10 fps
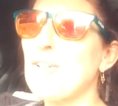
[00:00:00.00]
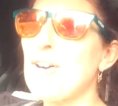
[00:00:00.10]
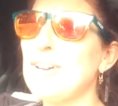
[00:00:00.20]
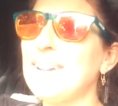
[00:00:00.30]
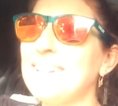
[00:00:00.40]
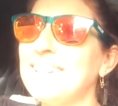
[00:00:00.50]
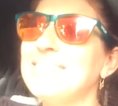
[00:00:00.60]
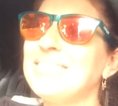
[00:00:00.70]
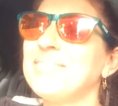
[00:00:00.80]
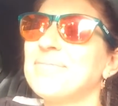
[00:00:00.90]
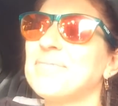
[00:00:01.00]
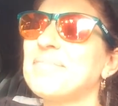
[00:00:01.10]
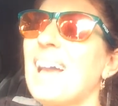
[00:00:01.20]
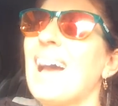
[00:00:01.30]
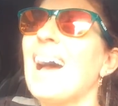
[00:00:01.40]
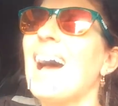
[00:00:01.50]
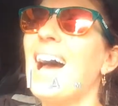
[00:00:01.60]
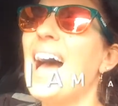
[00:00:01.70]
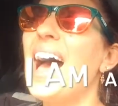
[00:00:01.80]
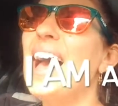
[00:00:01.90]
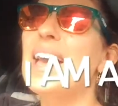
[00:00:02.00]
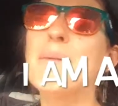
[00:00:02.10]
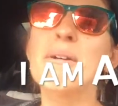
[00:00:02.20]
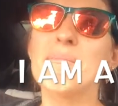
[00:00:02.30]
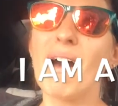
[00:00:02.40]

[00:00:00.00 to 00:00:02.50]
forward, I am a